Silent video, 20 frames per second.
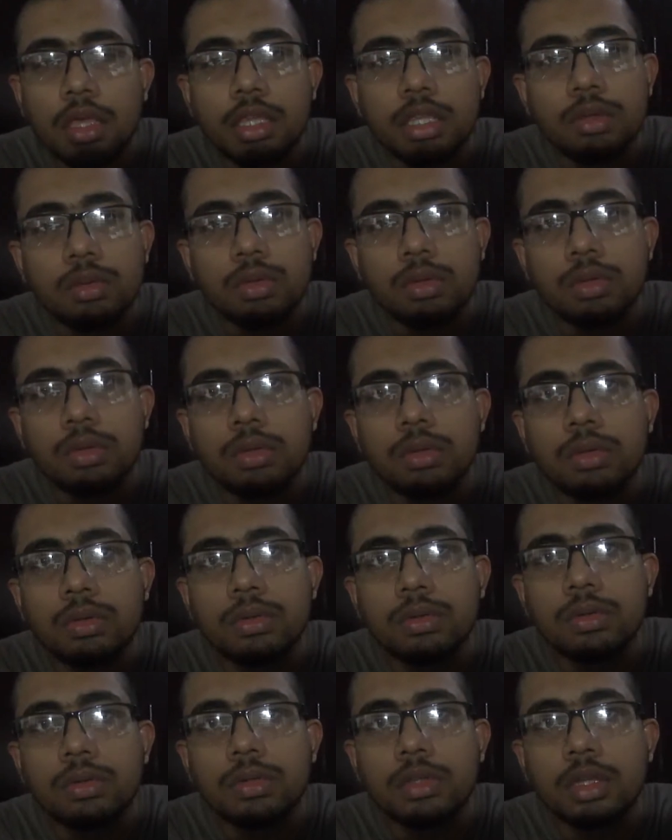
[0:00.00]
You could
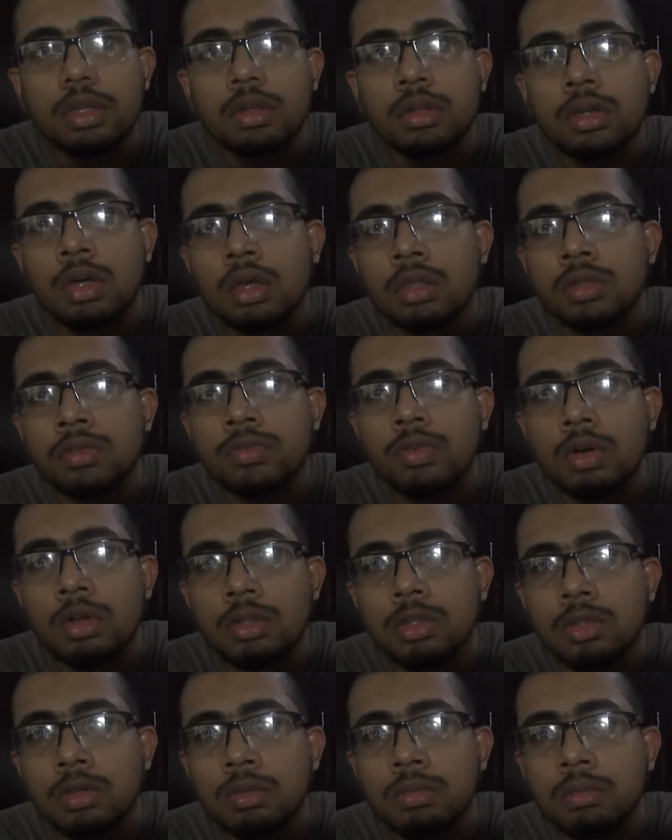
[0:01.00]
turn down the
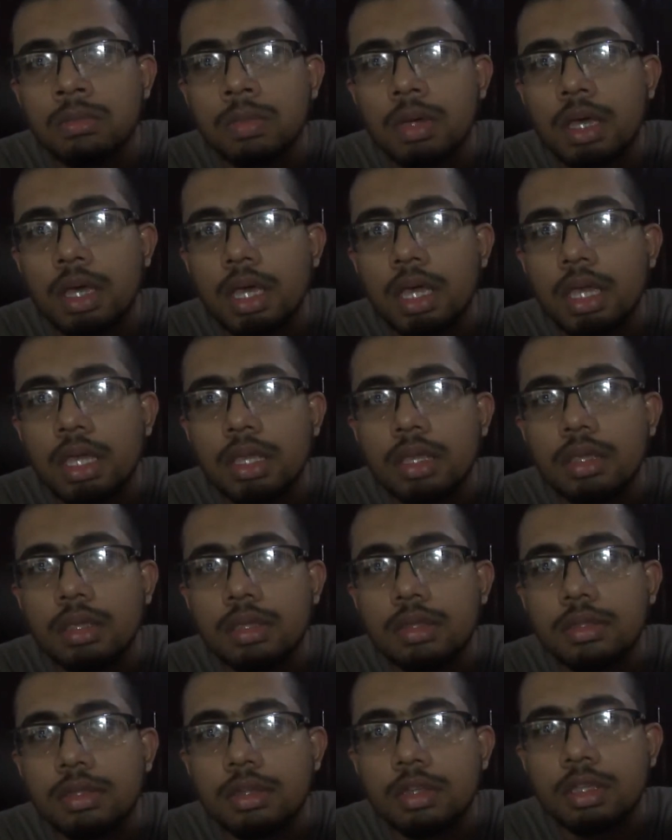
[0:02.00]
volume by